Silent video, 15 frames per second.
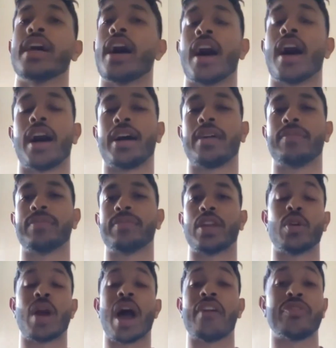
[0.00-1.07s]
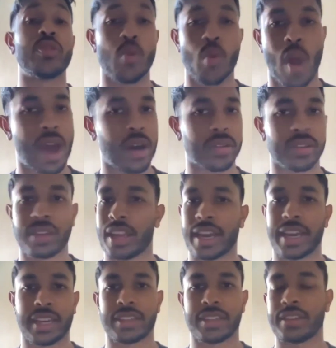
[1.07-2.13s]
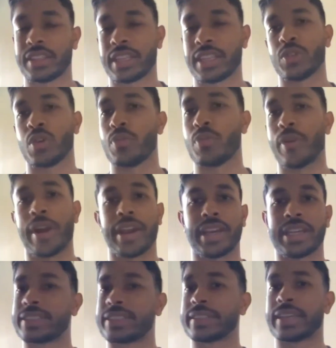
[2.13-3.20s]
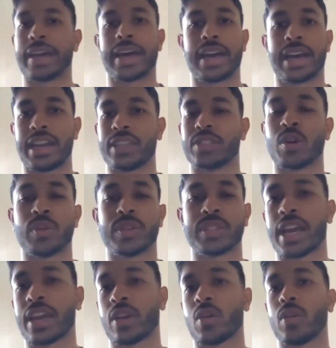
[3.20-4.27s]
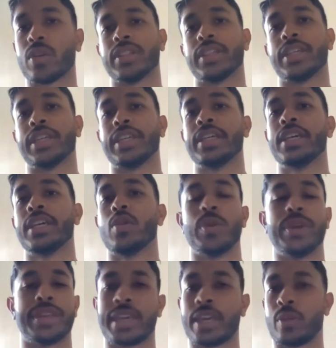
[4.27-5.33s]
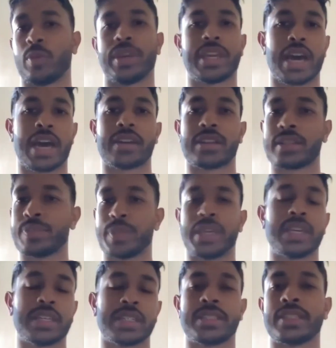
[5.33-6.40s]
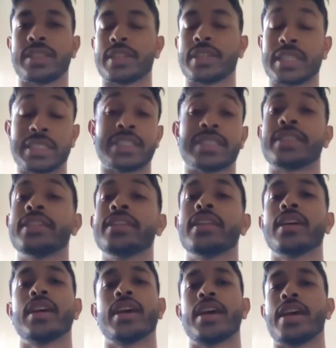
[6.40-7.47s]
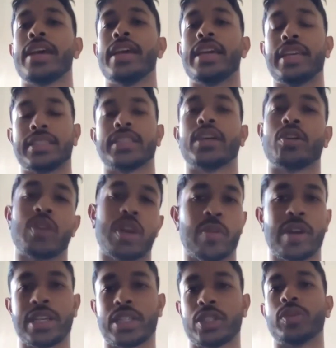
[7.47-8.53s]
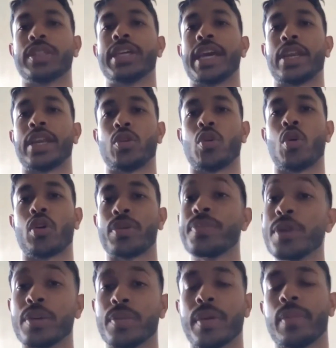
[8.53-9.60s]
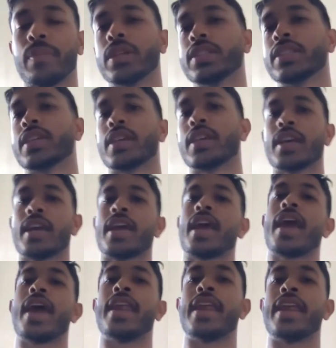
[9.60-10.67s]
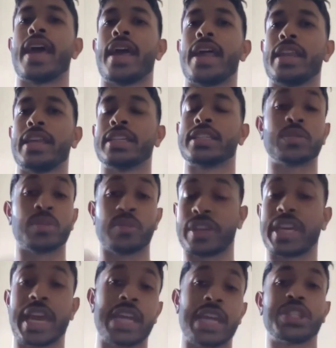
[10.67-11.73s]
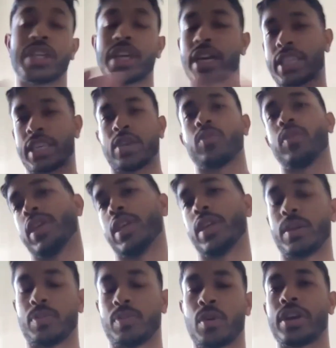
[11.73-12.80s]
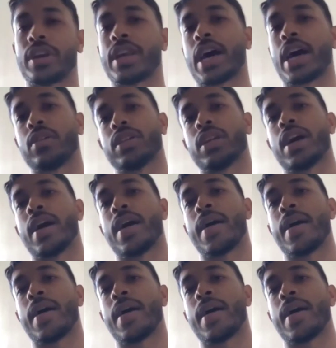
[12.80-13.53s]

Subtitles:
that you have throughout. Like there's no breaks. It's always high quality, week in, week out. Being consistent is a great way to retain your community members. And then in terms of engaging, I think we pointed out